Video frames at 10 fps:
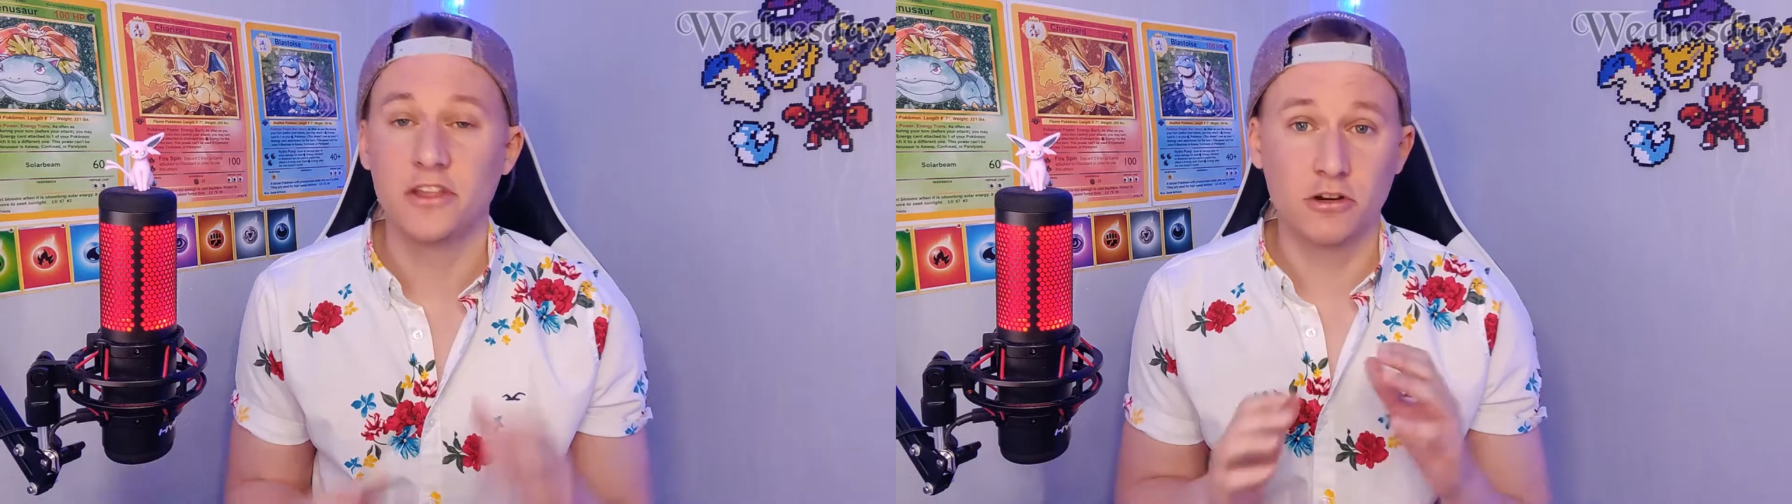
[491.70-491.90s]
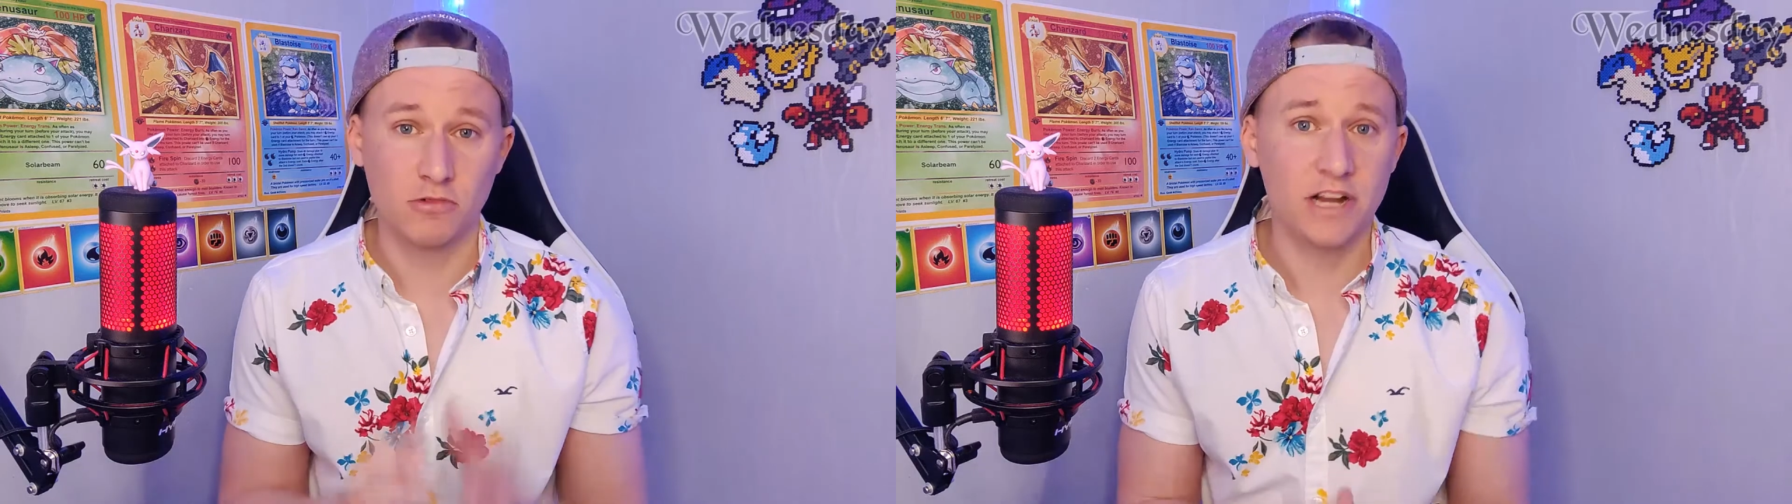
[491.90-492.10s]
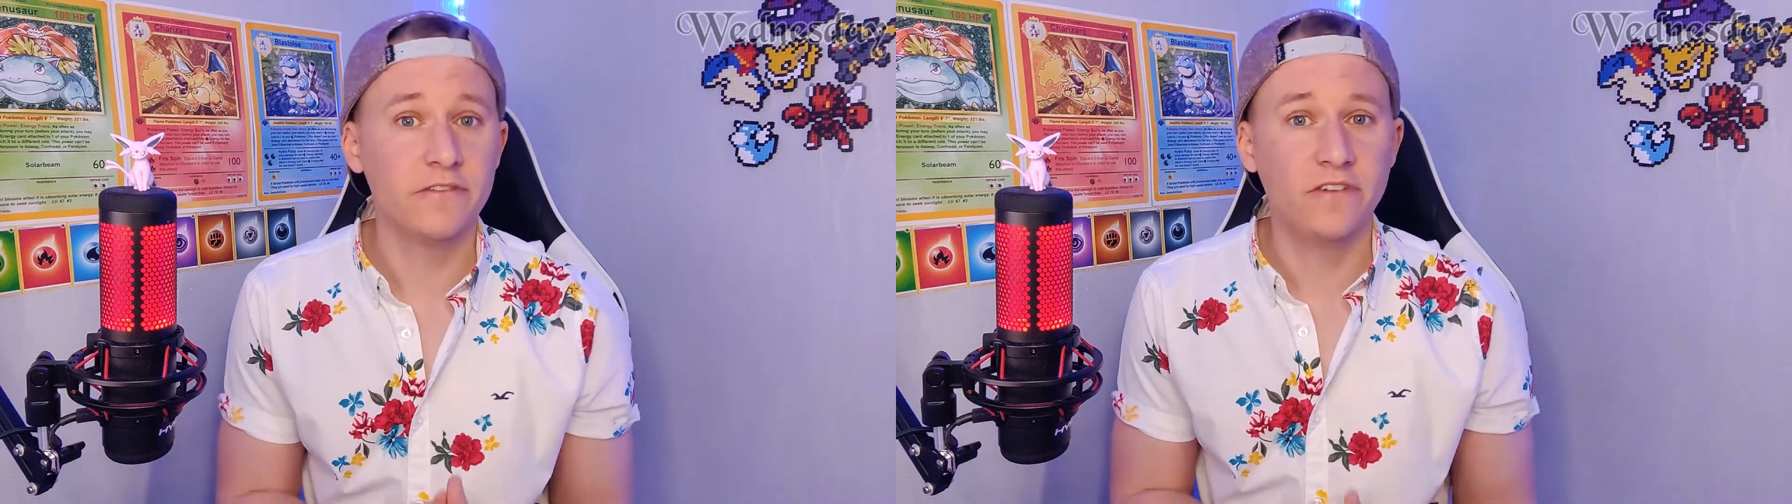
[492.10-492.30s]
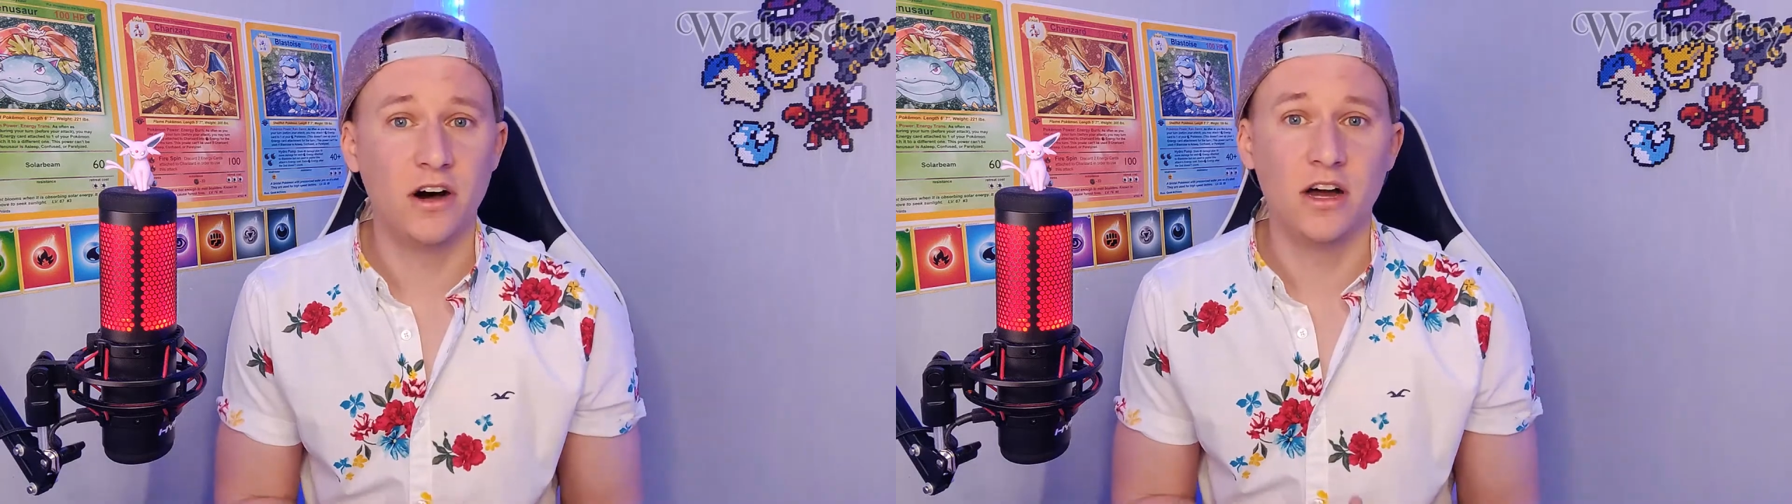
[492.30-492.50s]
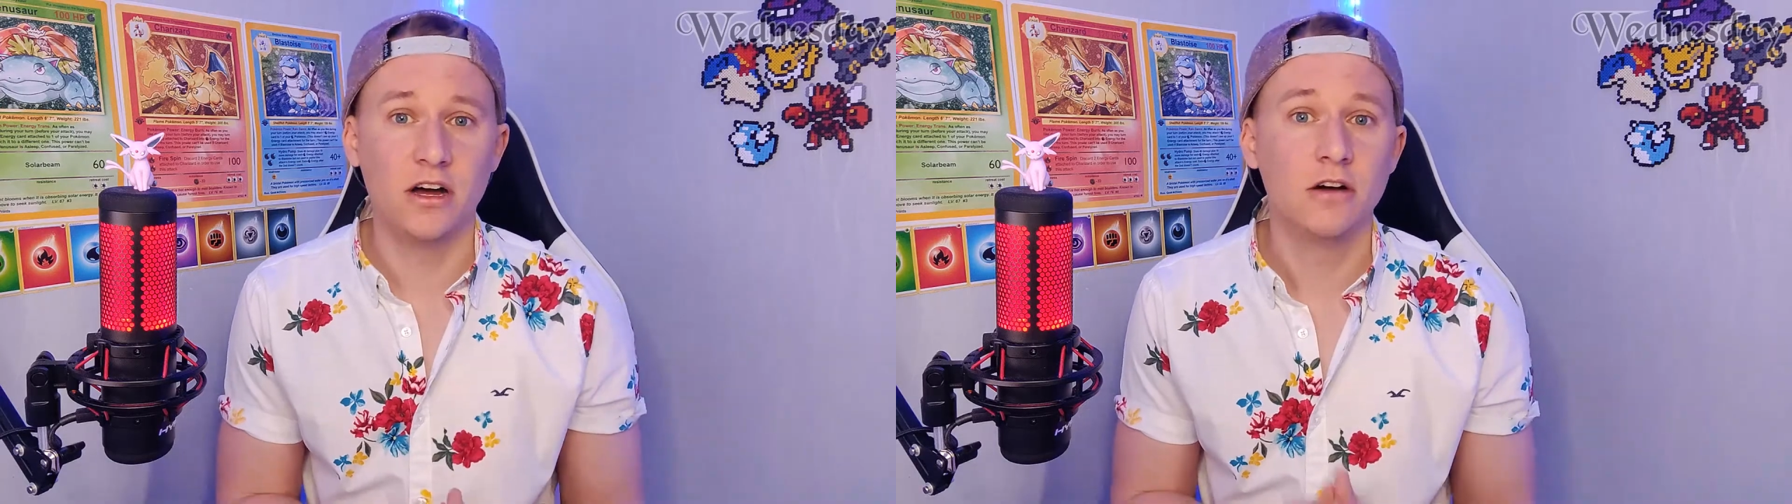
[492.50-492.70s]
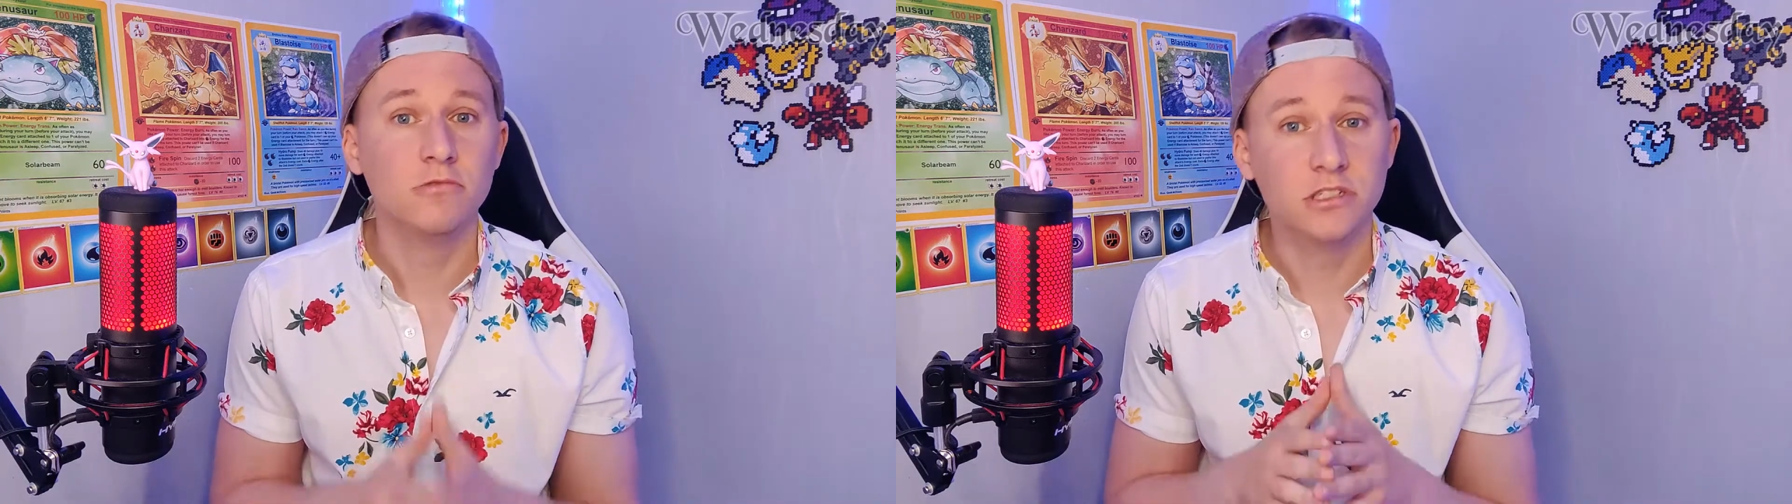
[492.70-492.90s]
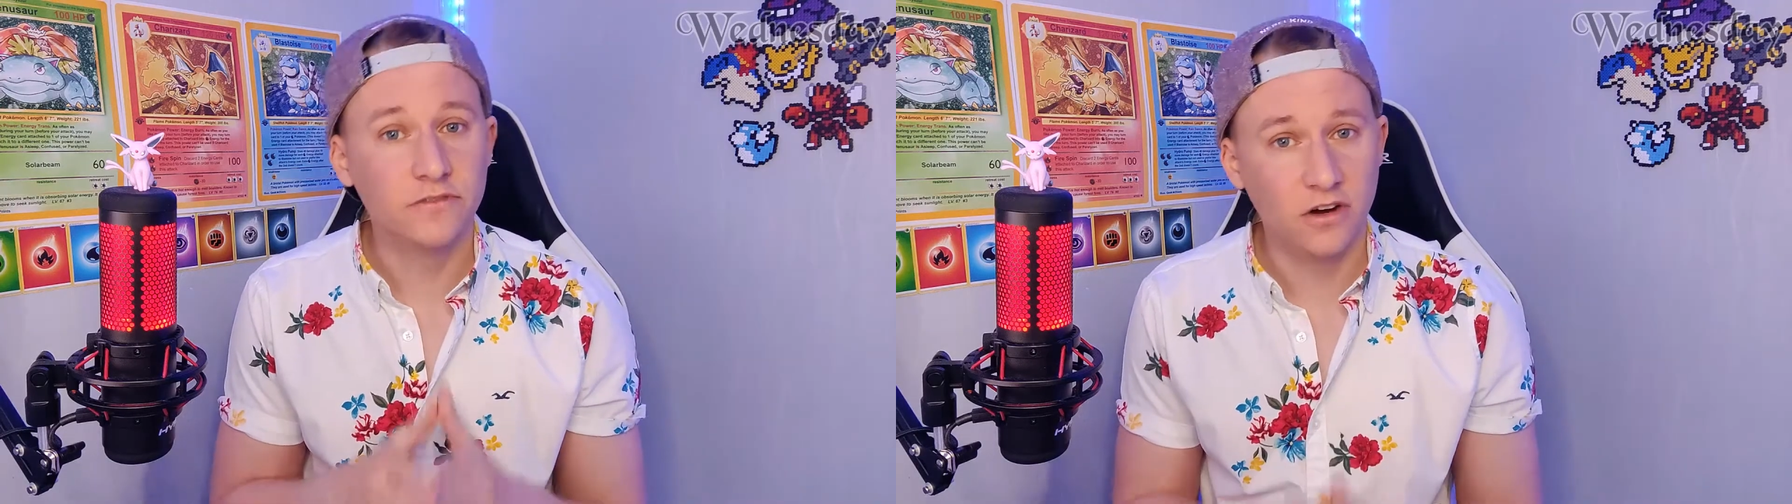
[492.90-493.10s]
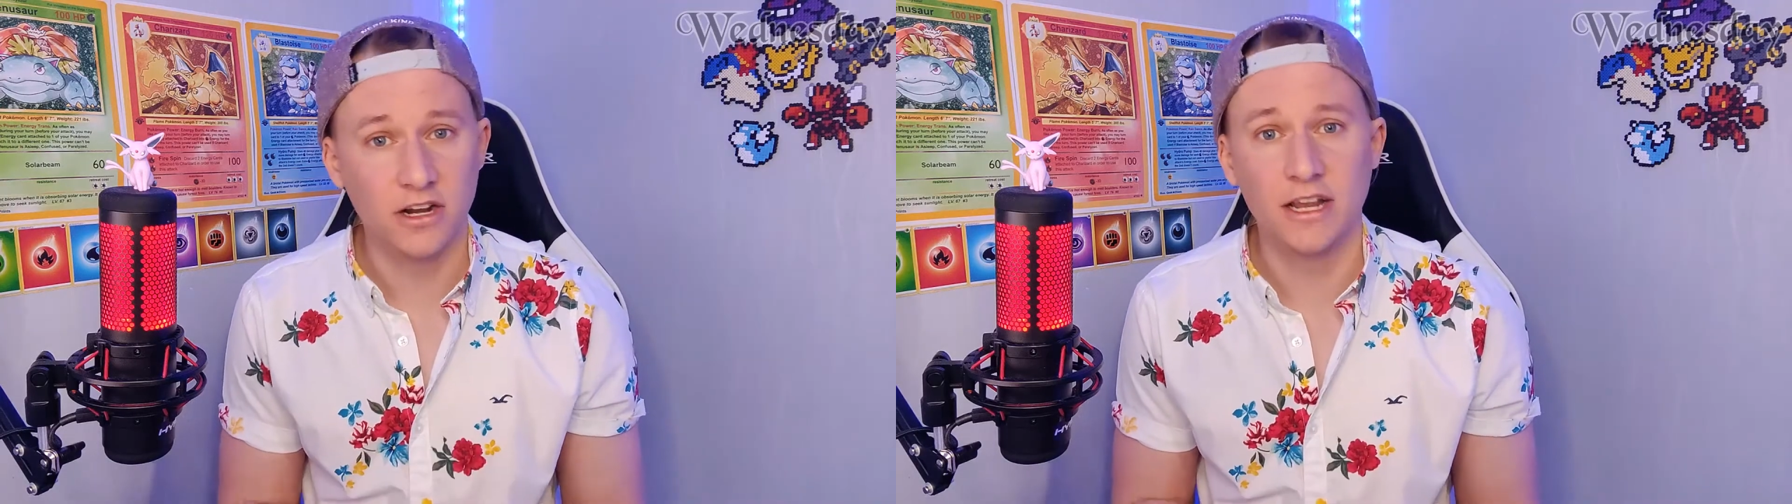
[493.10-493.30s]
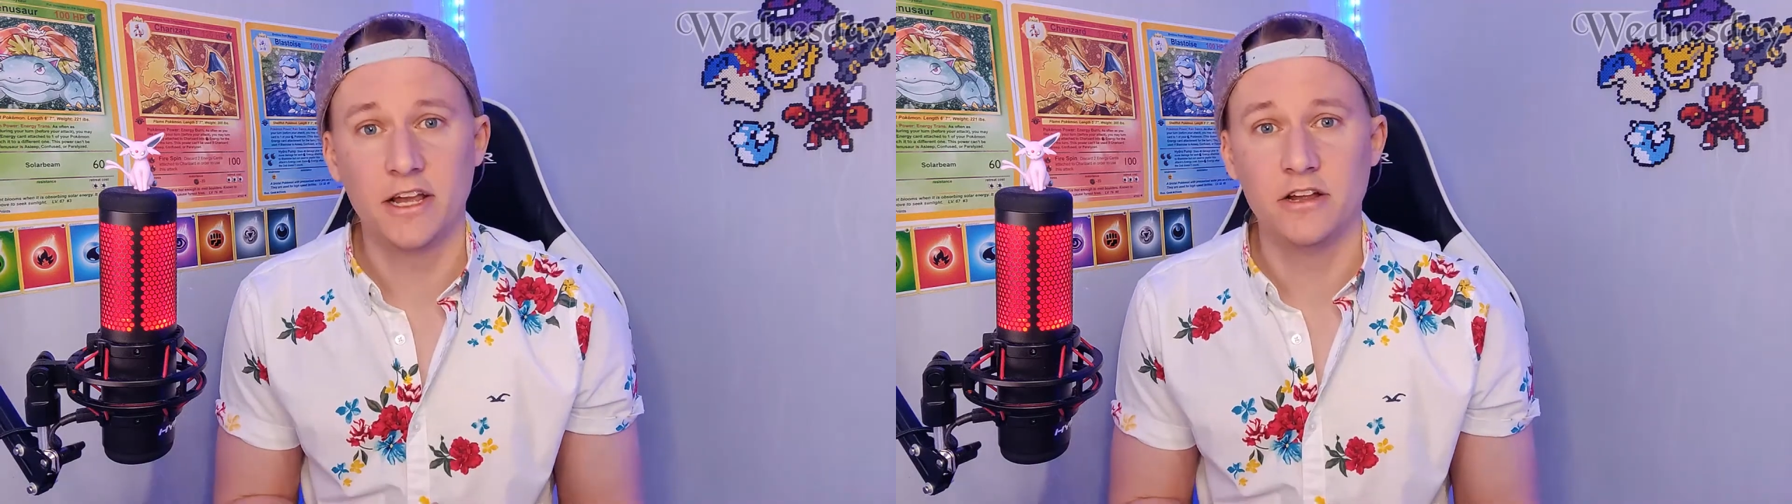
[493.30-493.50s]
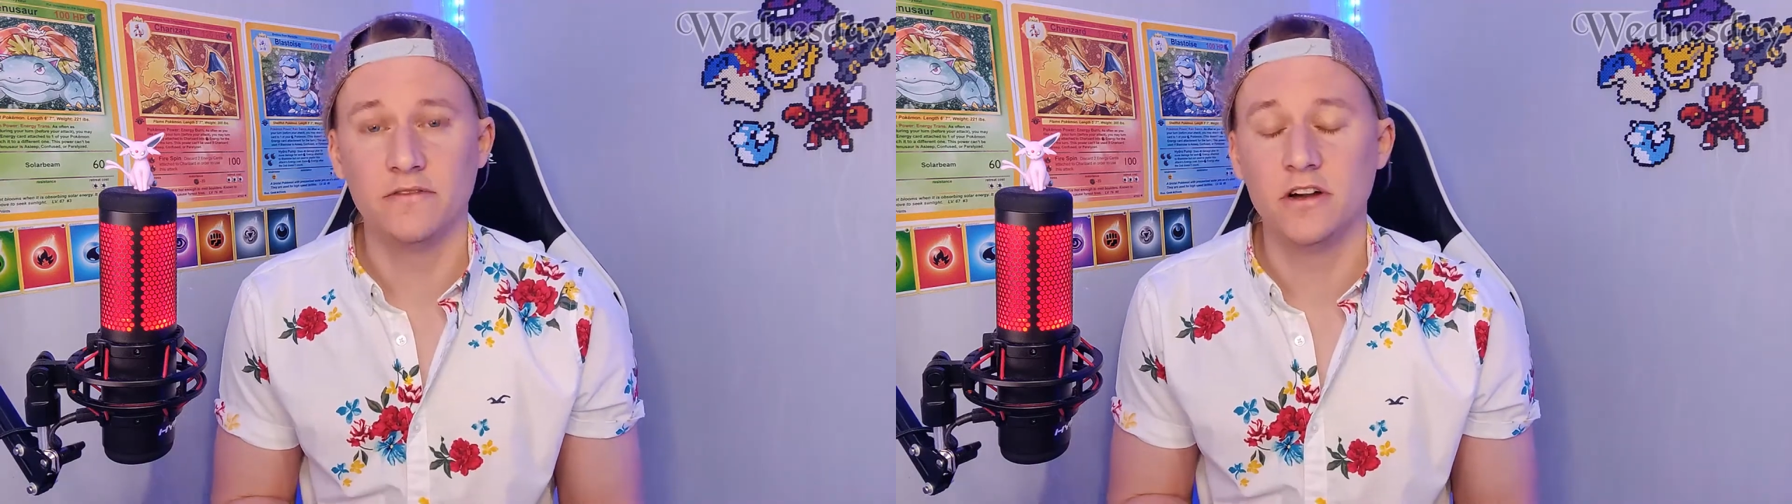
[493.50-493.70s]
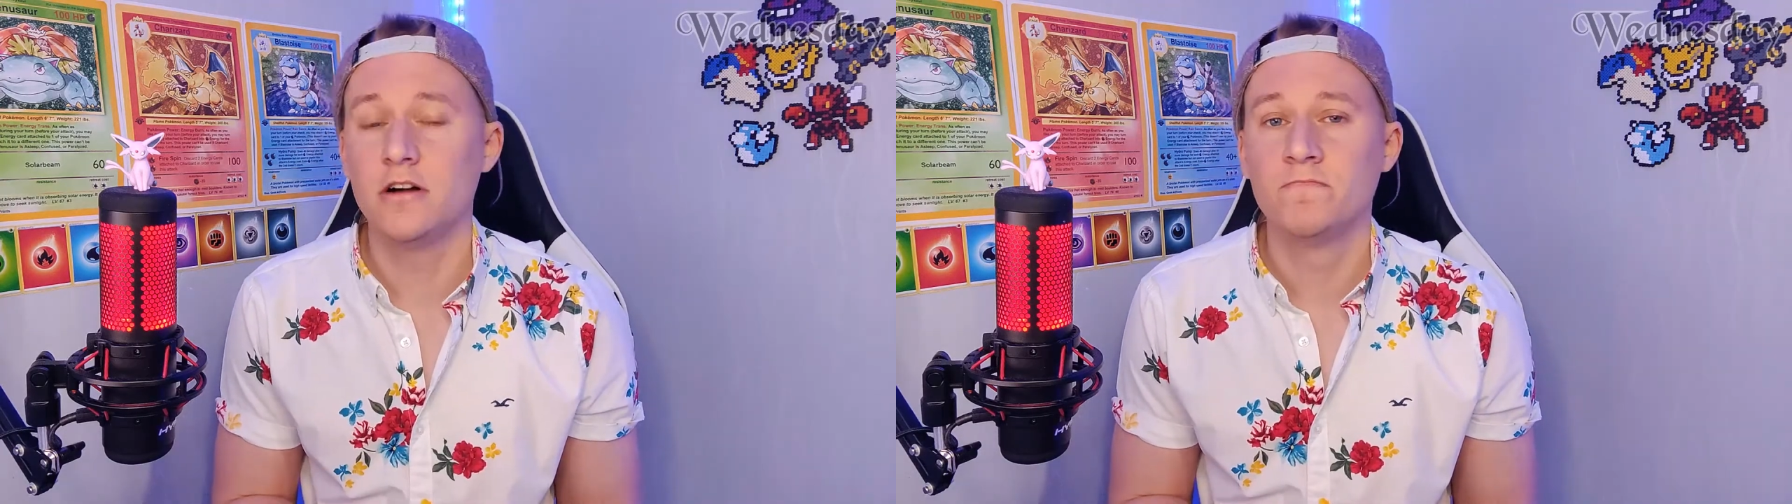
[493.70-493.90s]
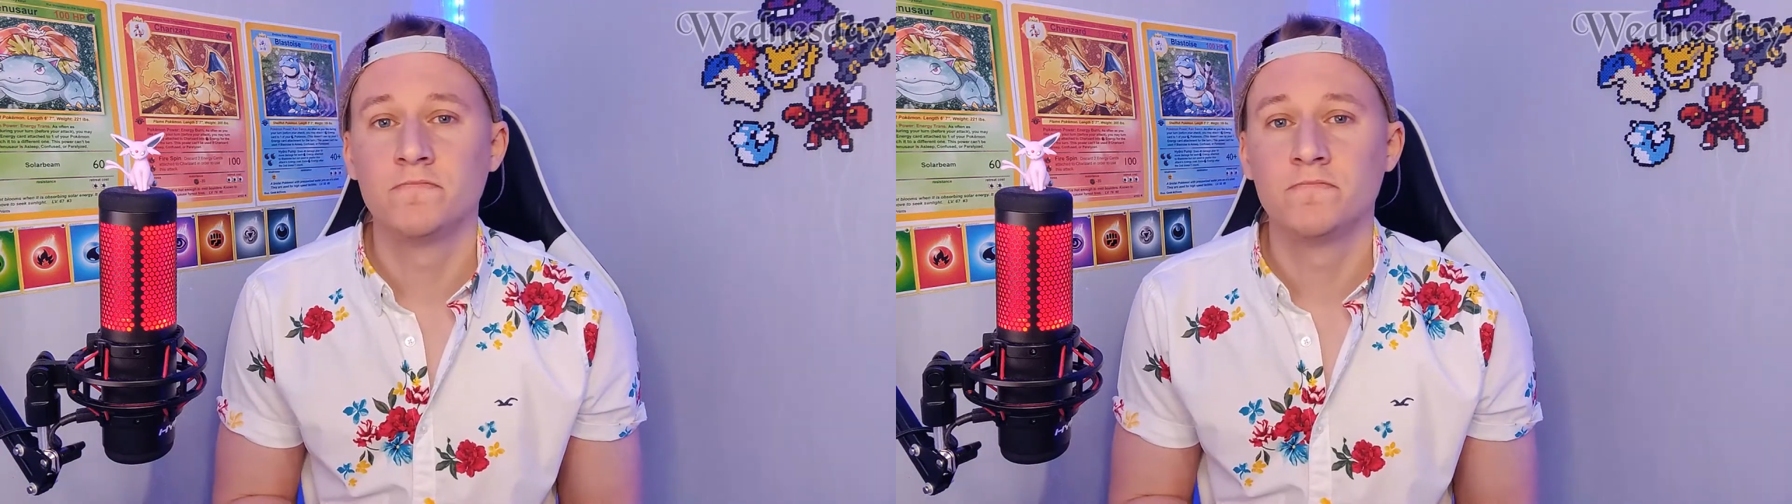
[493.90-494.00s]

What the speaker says: the Great Fire was finally over.